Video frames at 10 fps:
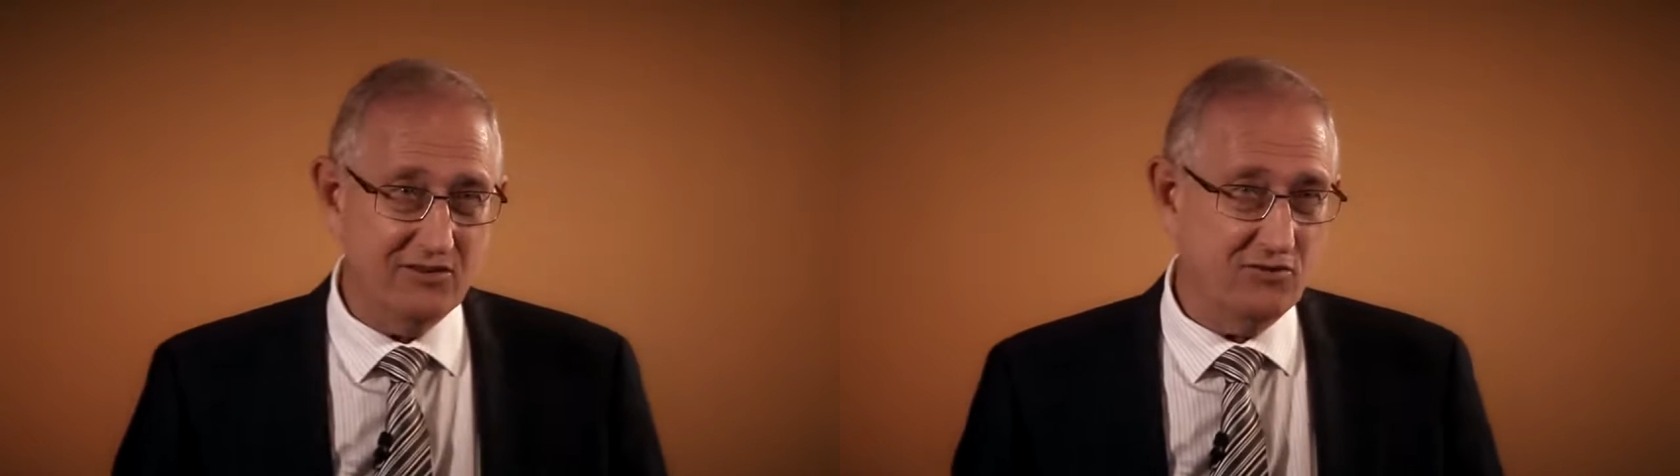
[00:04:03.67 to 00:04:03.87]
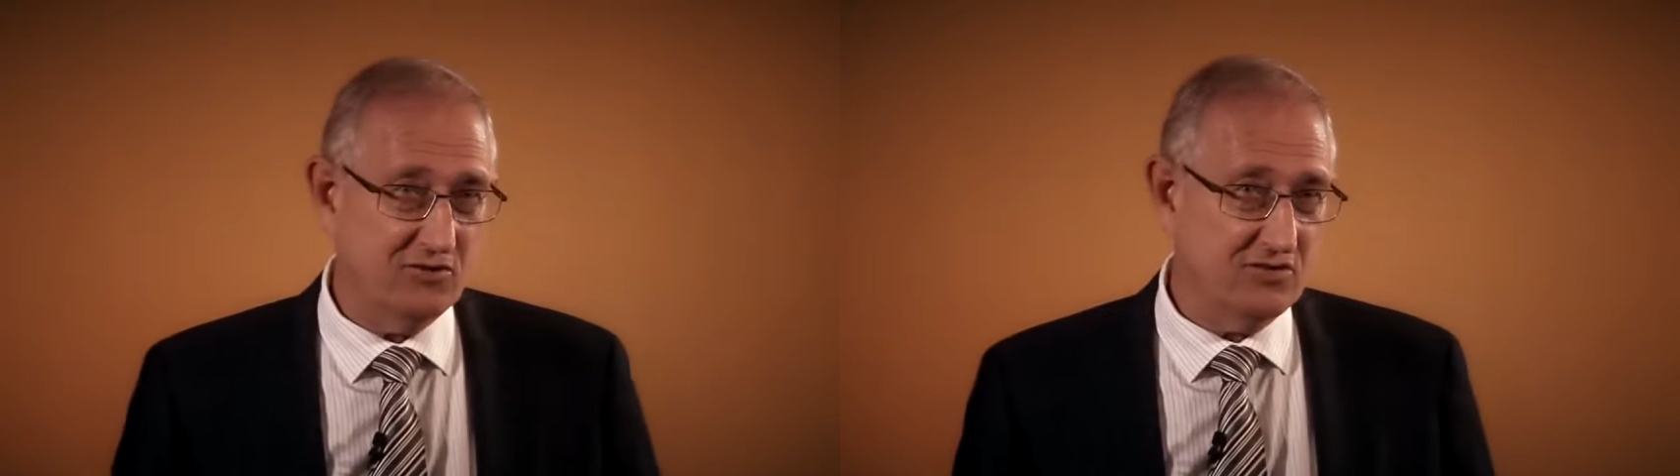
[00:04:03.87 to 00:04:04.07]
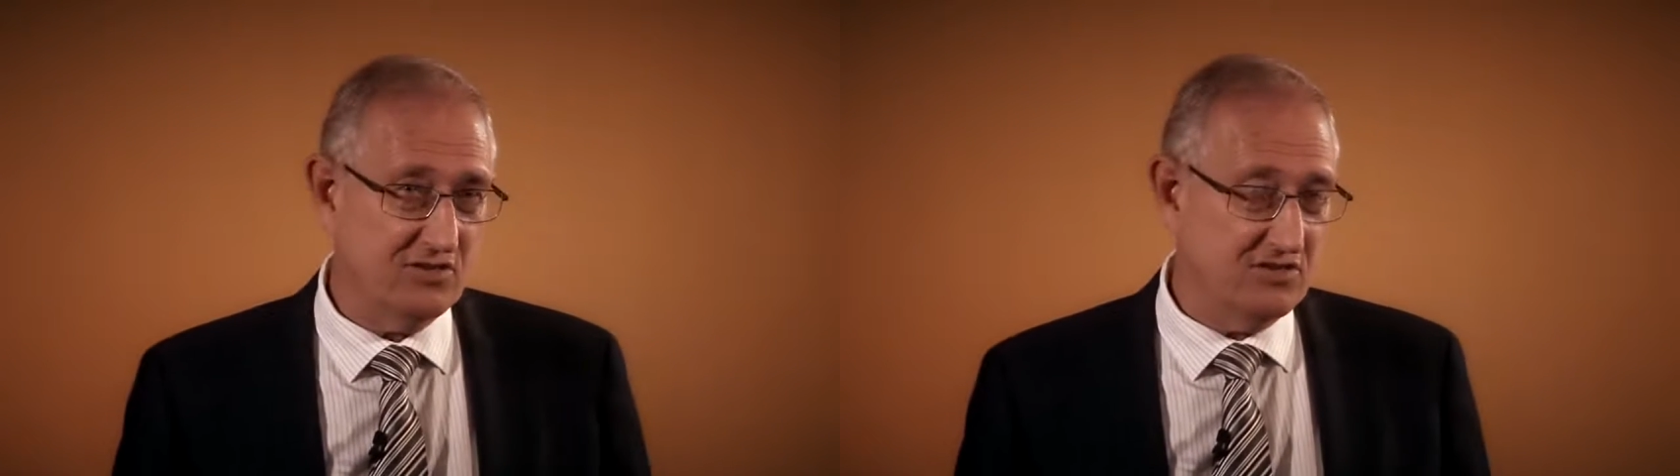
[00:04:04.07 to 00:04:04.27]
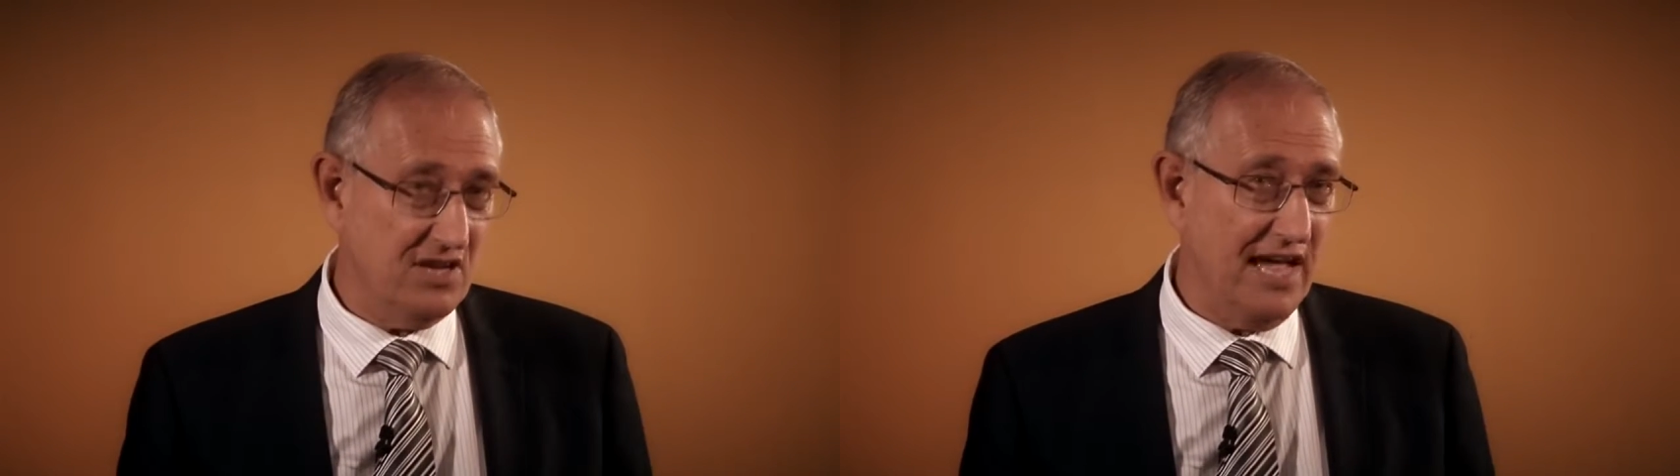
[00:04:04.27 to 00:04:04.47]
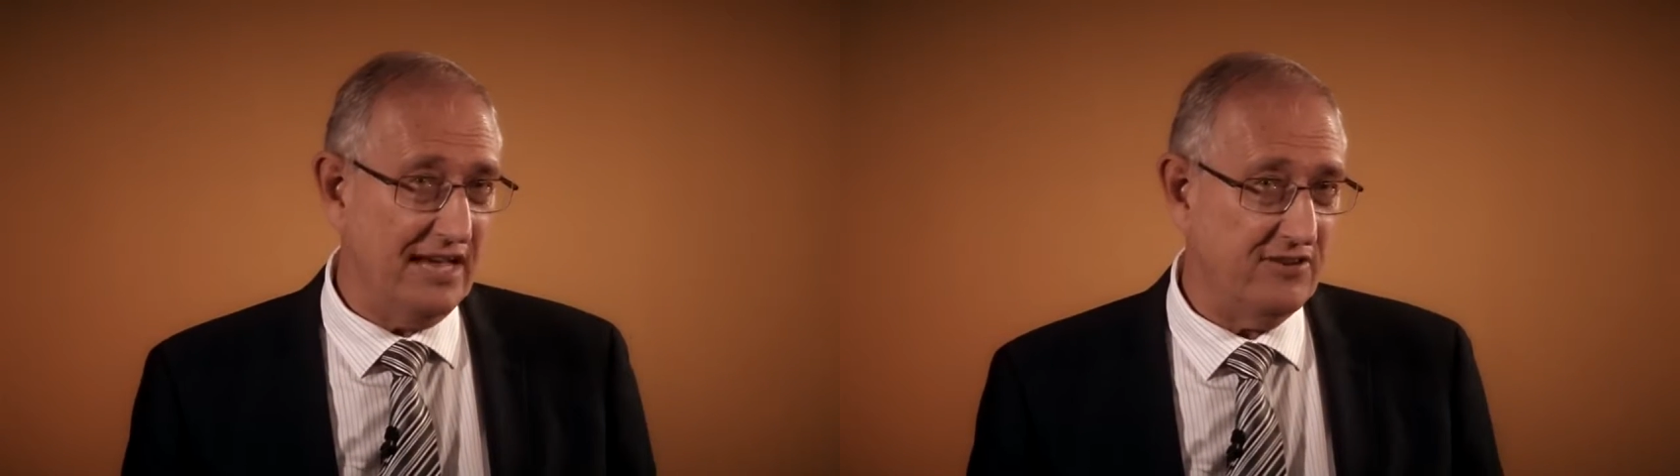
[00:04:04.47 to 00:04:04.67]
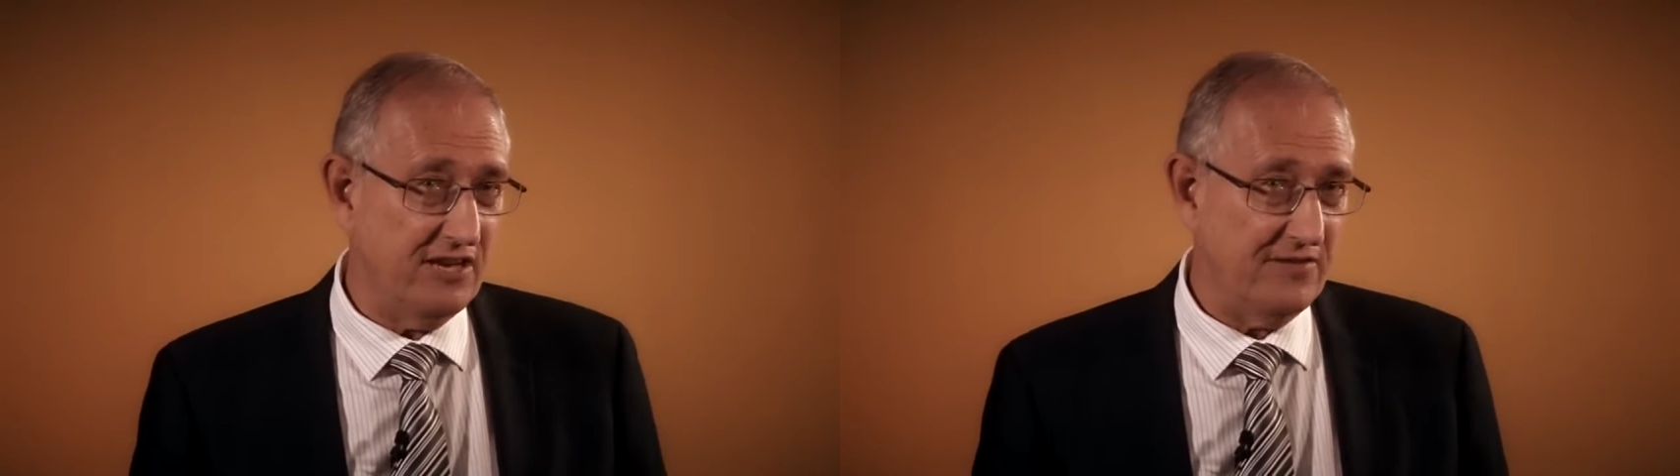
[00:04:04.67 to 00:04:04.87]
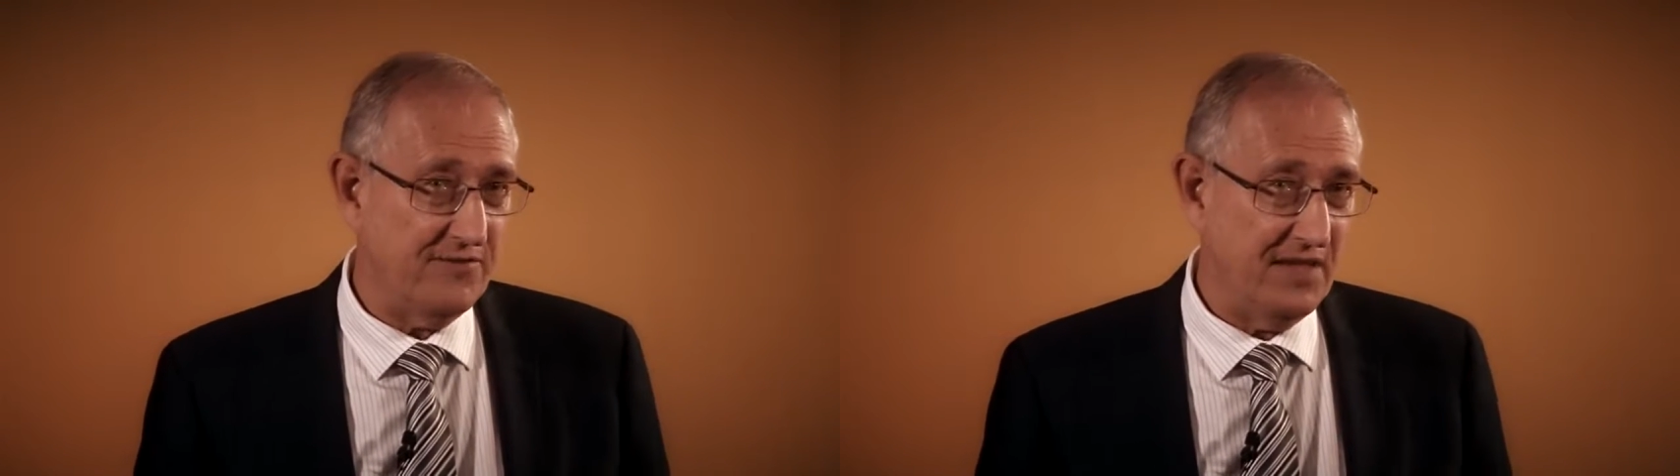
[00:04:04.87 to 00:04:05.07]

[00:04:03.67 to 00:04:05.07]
to society.